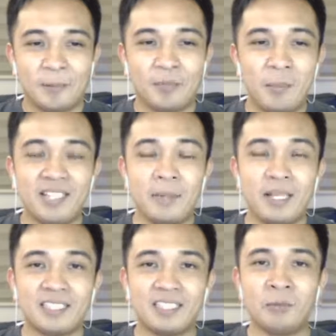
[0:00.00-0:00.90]
In the
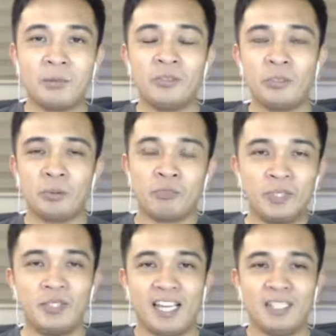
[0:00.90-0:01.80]
meantime, excited po
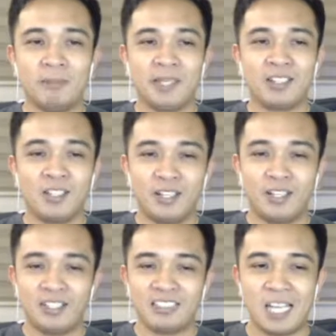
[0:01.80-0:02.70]
for tonight
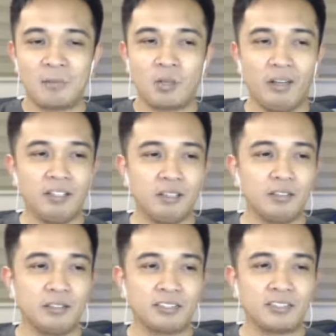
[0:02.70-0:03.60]
because I'm going
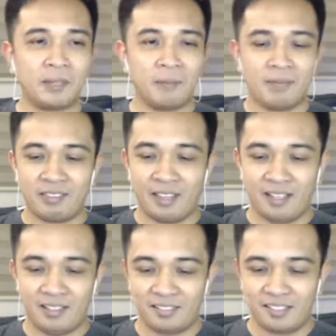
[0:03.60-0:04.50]
to do
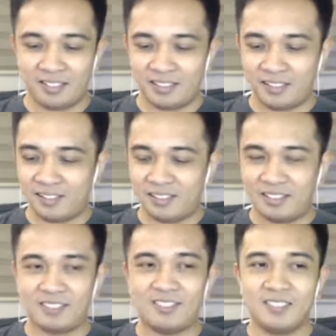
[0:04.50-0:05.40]
something
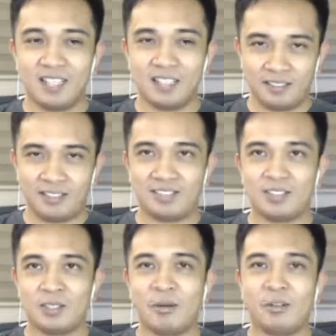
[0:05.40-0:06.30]
not
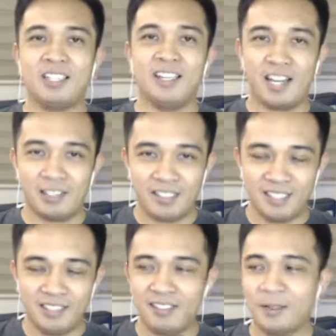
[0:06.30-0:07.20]

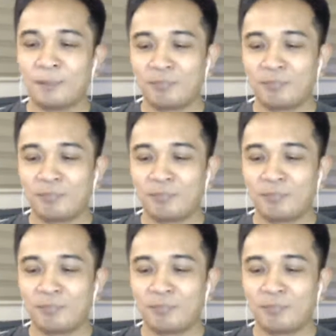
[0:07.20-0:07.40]
ordinary.